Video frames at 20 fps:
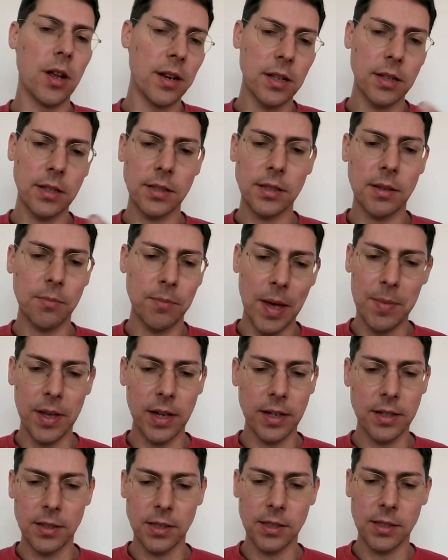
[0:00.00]
and it's maybe
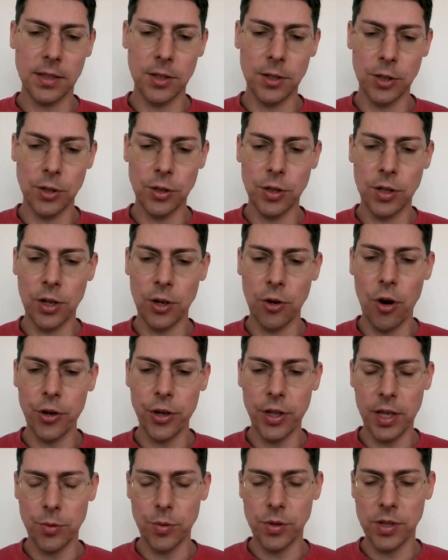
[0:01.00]
you can
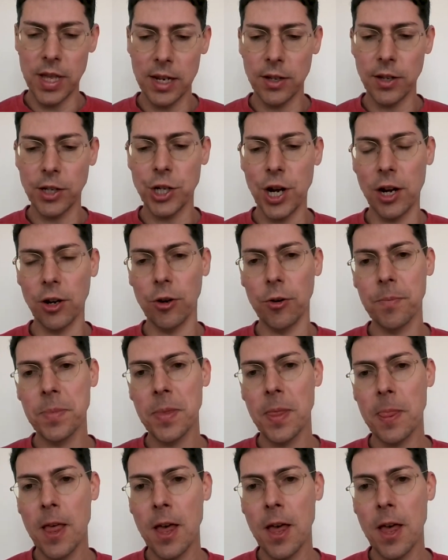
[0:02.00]
argue that with any channel.